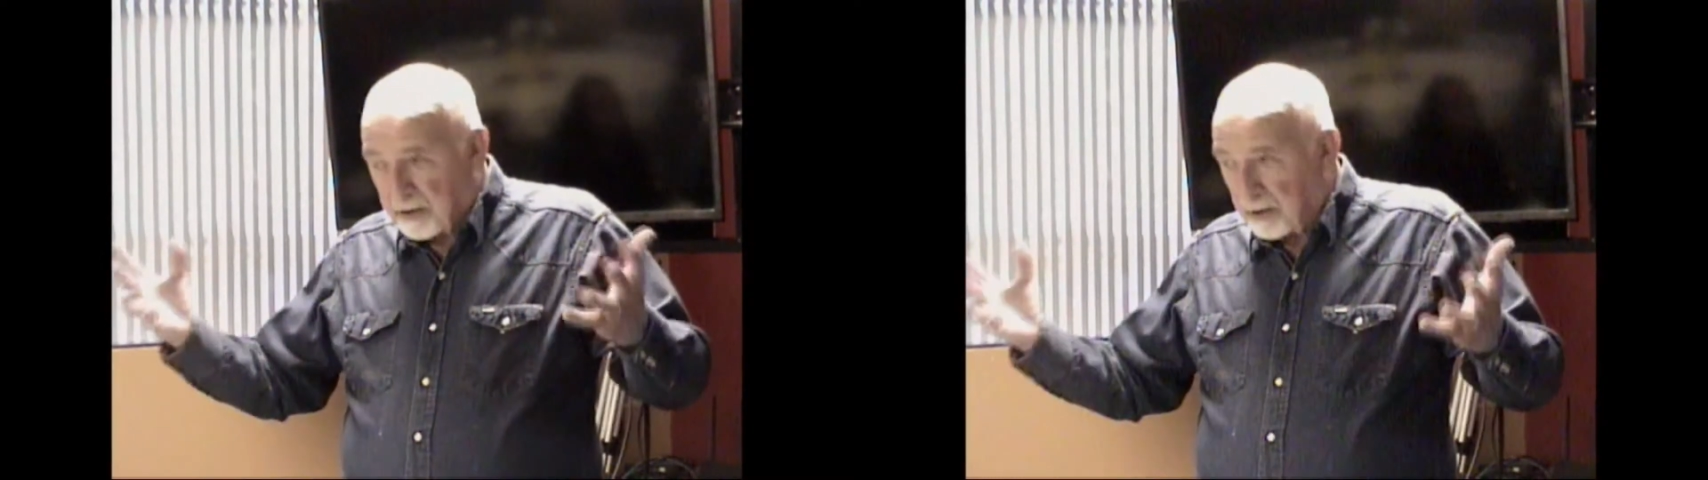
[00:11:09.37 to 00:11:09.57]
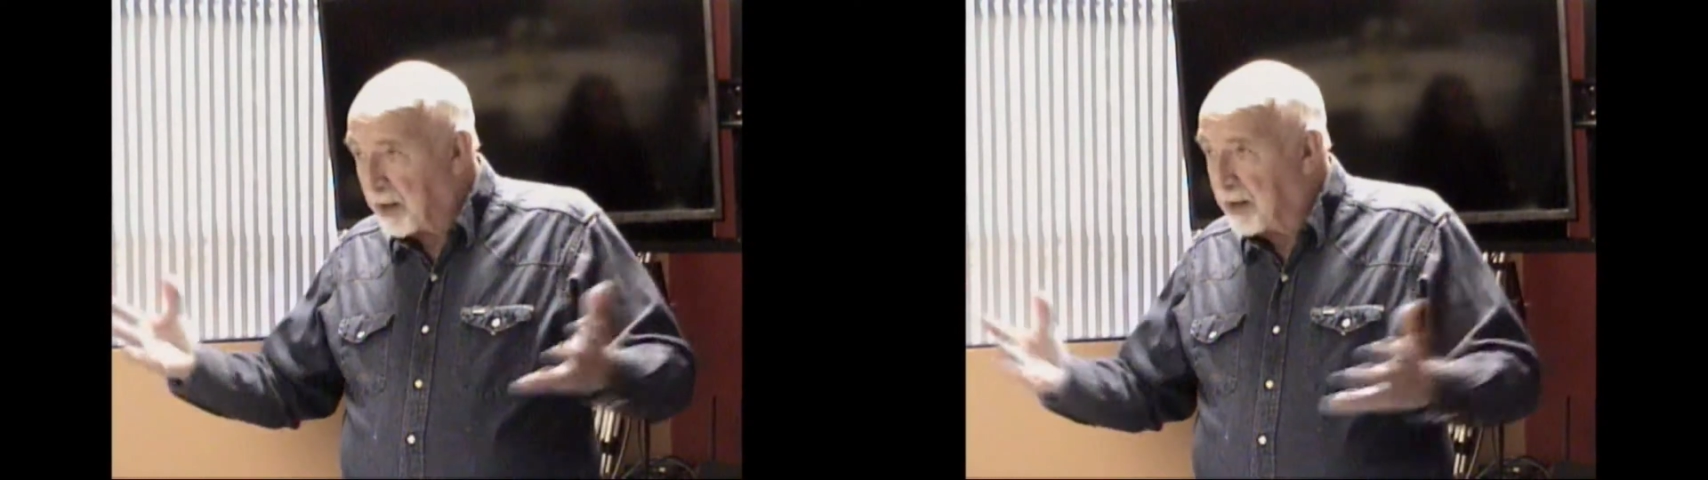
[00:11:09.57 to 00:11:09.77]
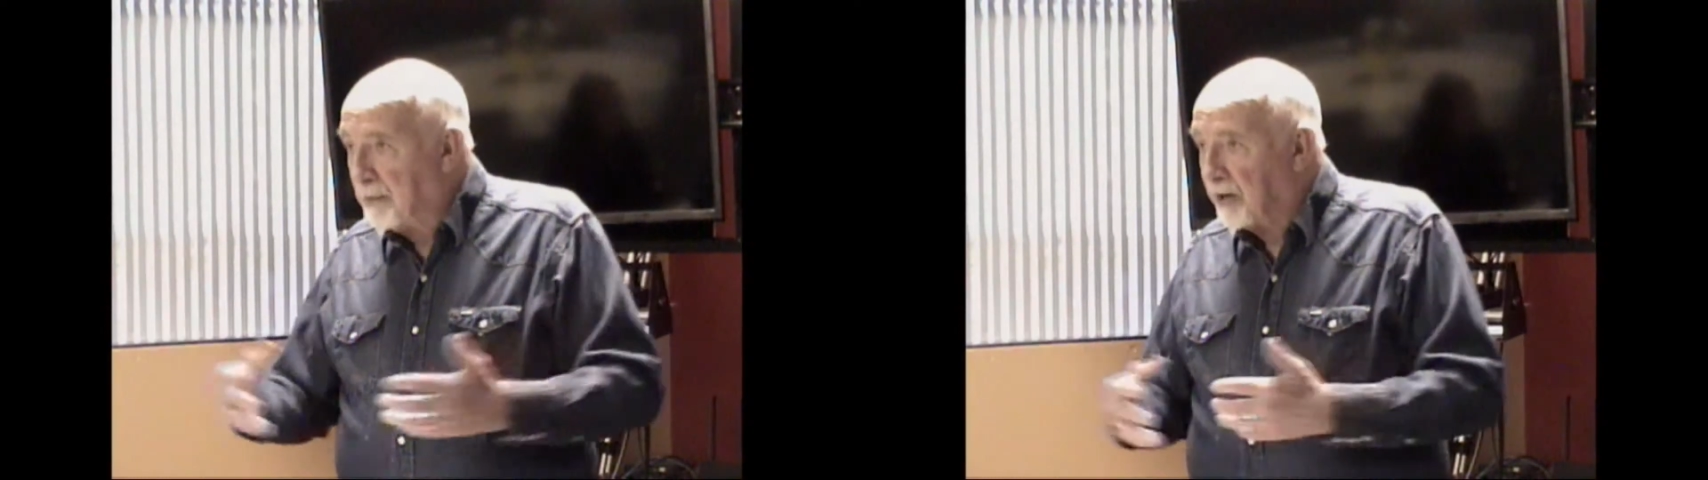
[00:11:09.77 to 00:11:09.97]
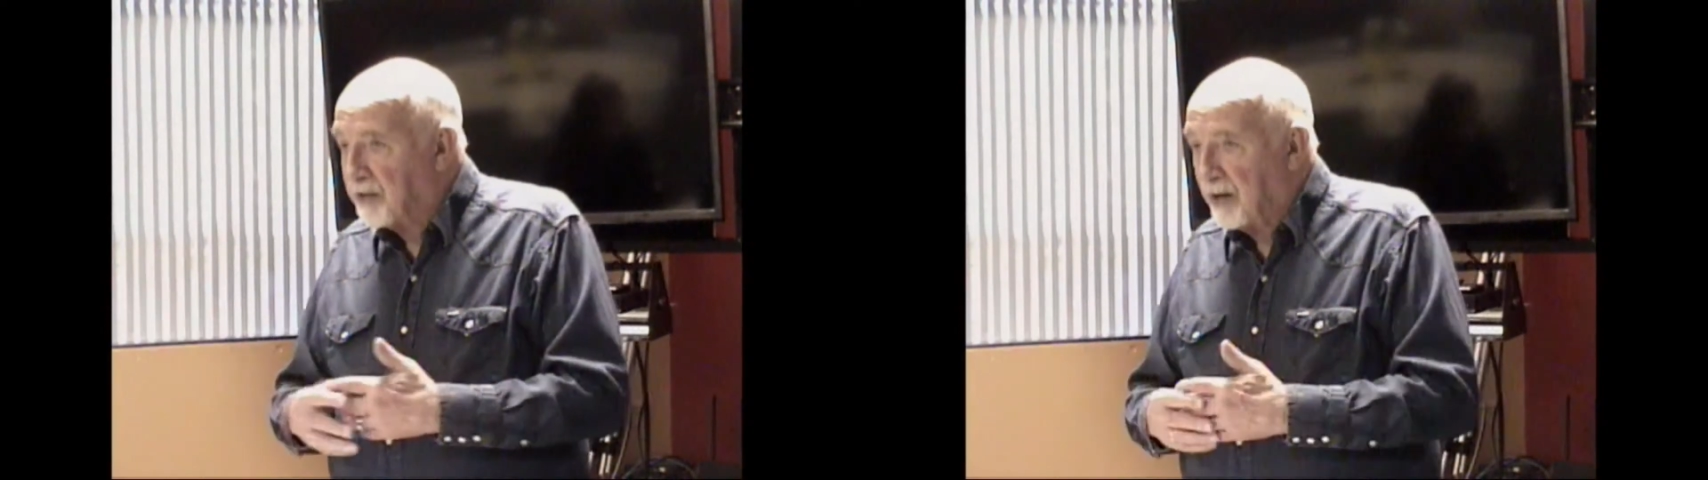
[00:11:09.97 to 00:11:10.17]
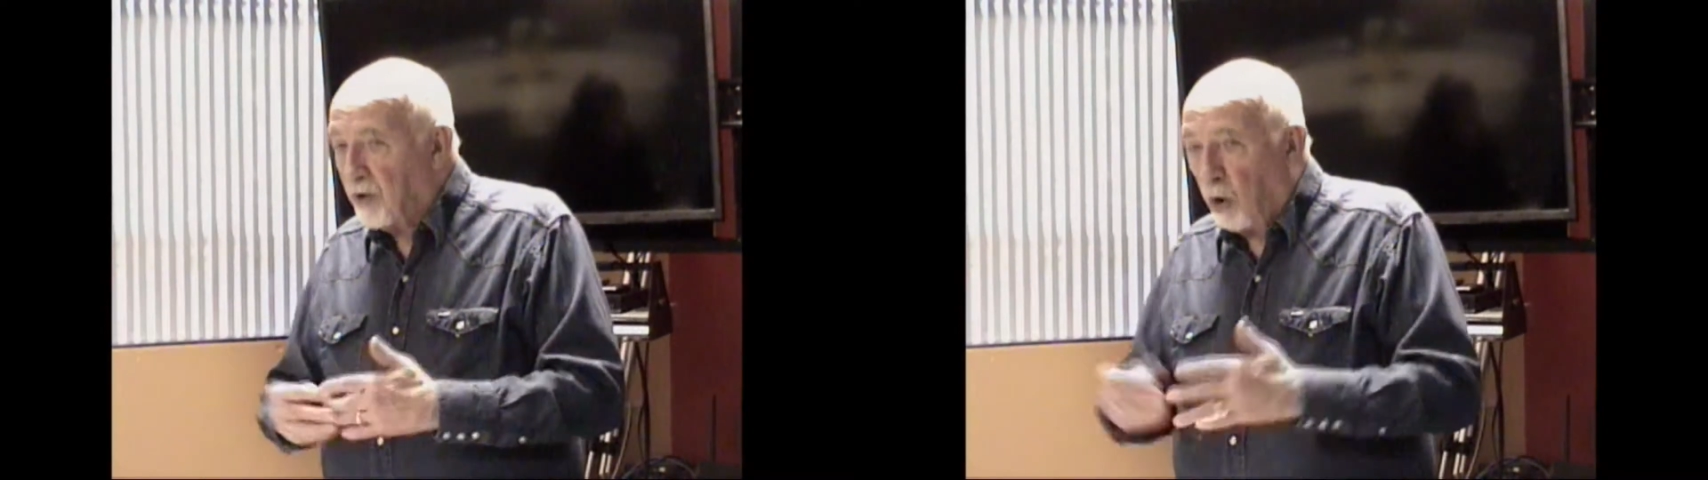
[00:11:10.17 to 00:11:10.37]
Somebody
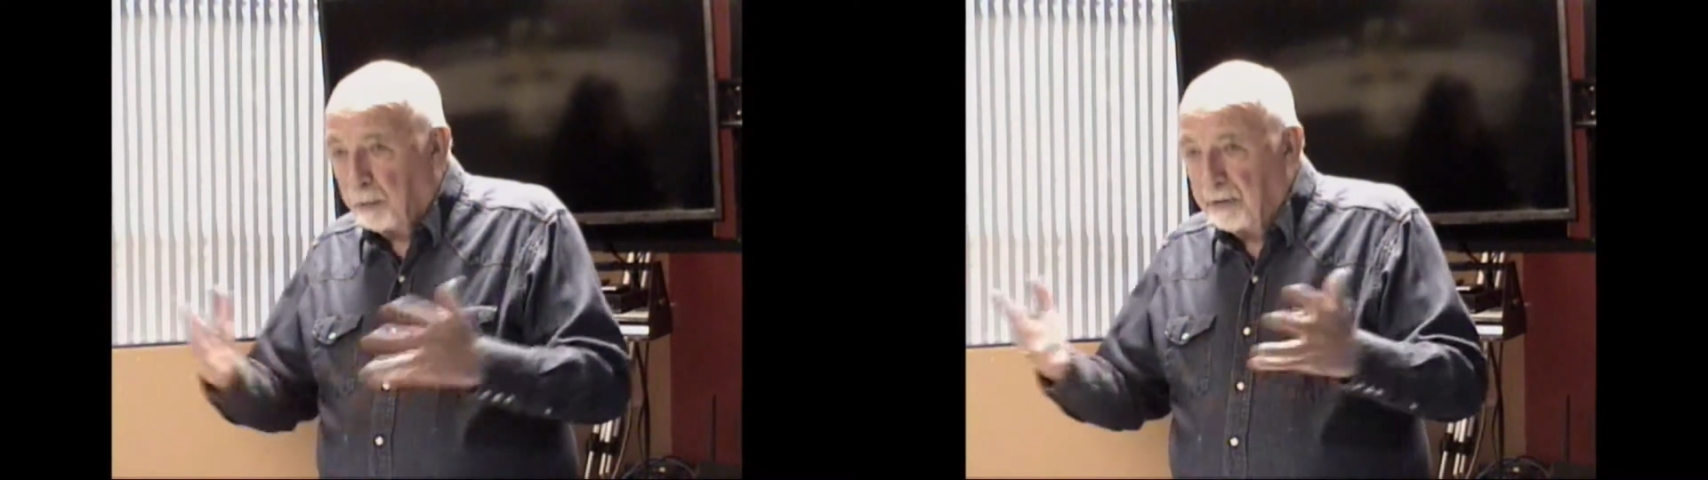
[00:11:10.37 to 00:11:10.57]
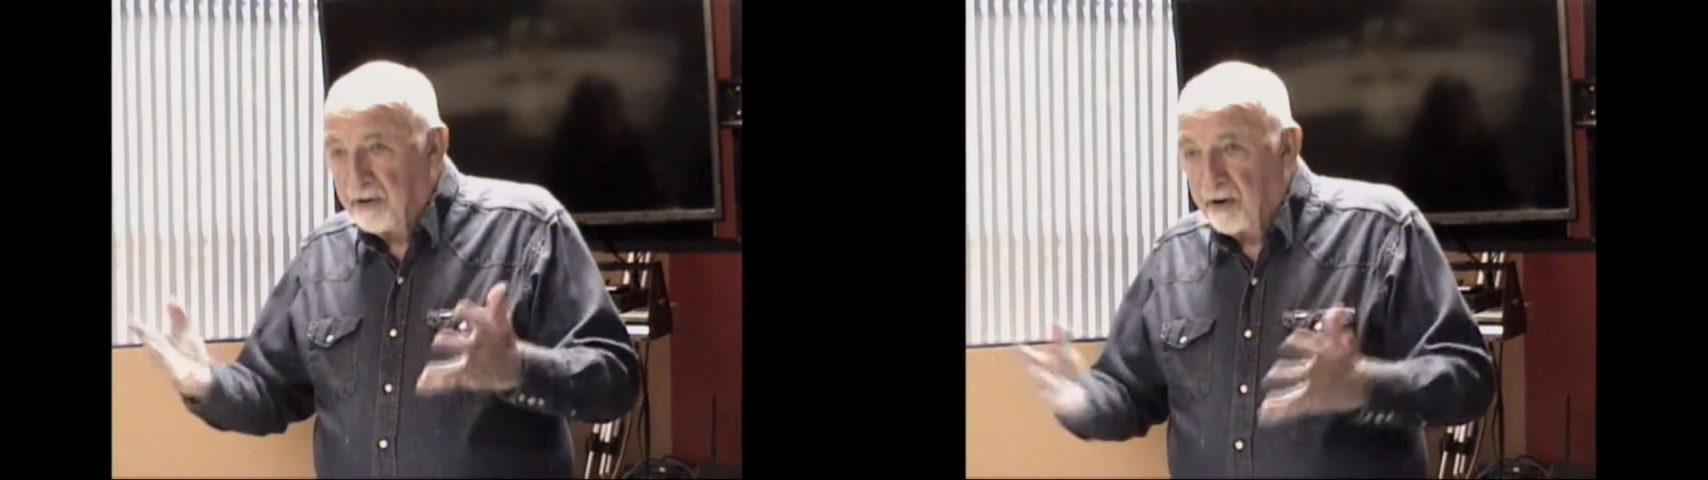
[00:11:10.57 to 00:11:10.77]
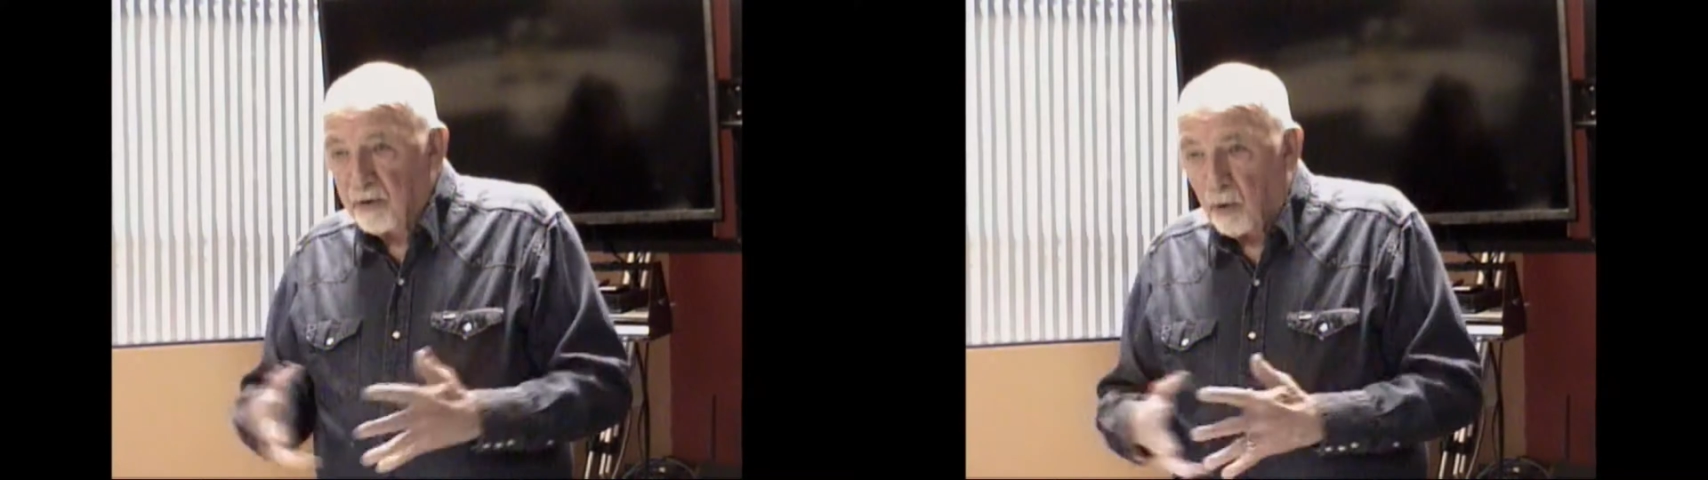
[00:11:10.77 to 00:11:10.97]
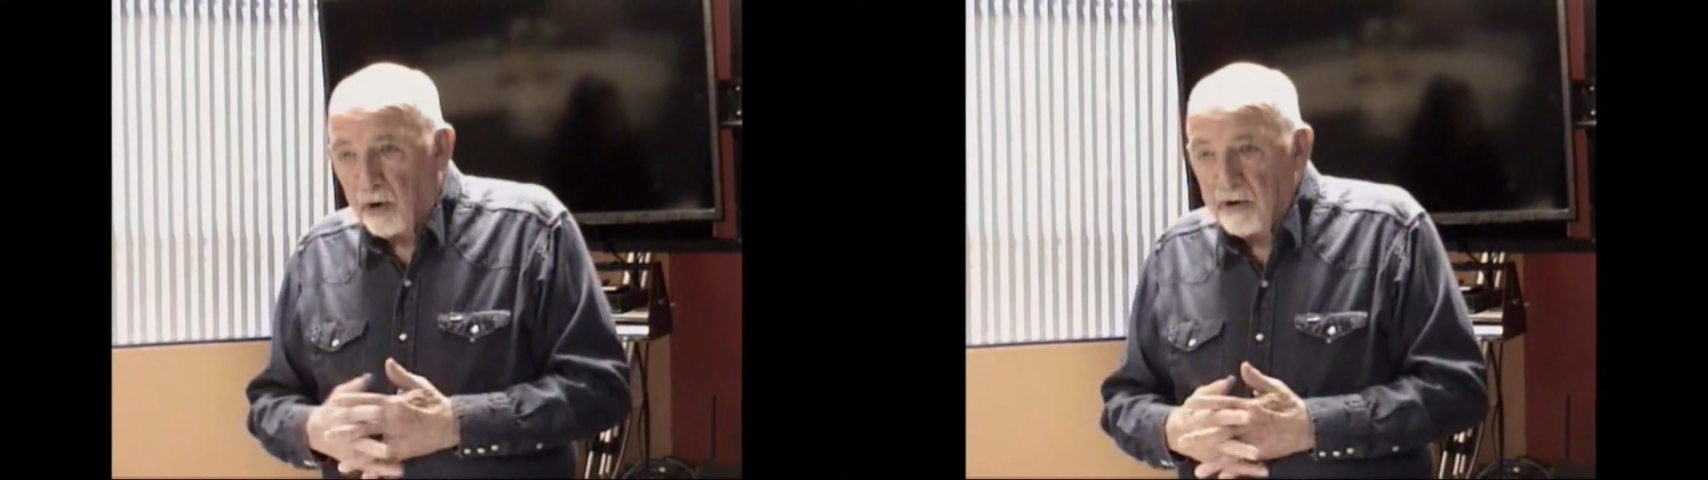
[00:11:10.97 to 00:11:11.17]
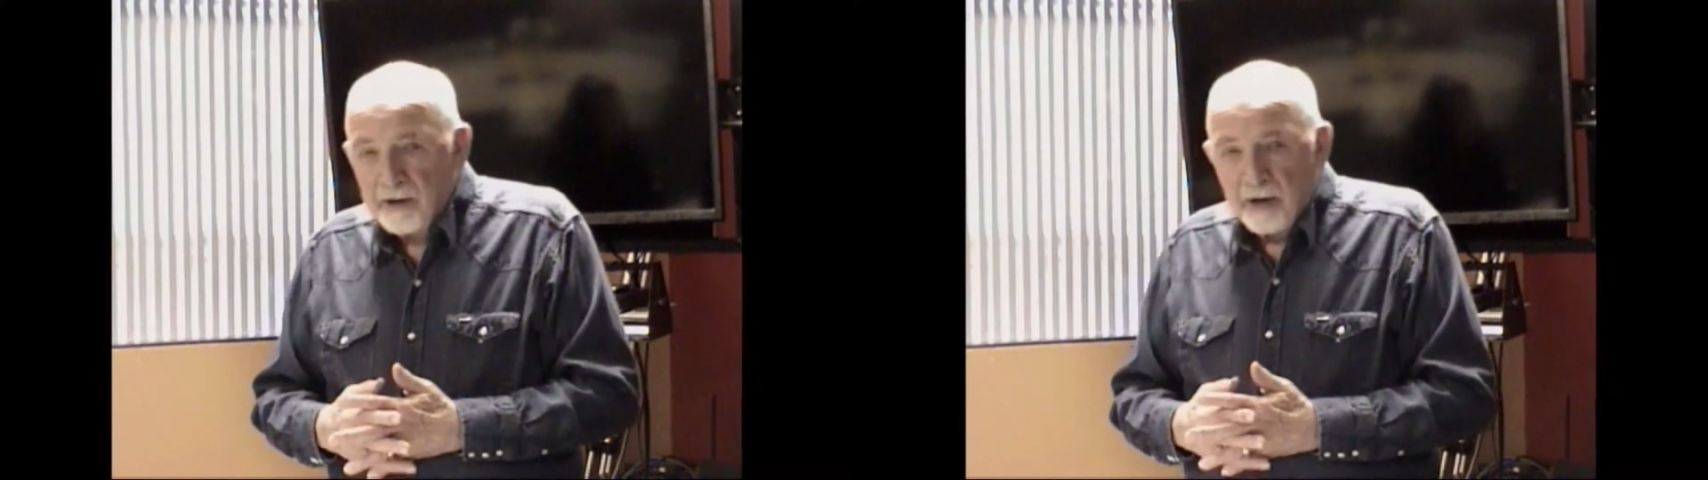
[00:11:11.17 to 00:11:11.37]
must have opened their
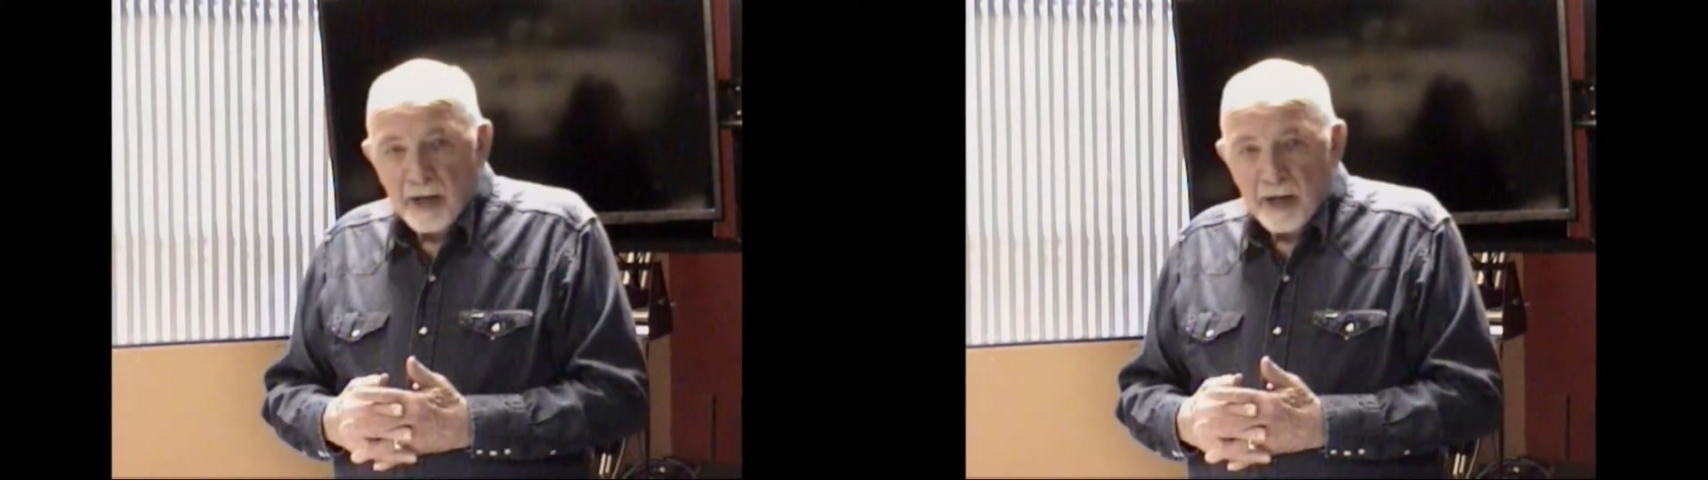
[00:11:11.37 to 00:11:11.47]
doors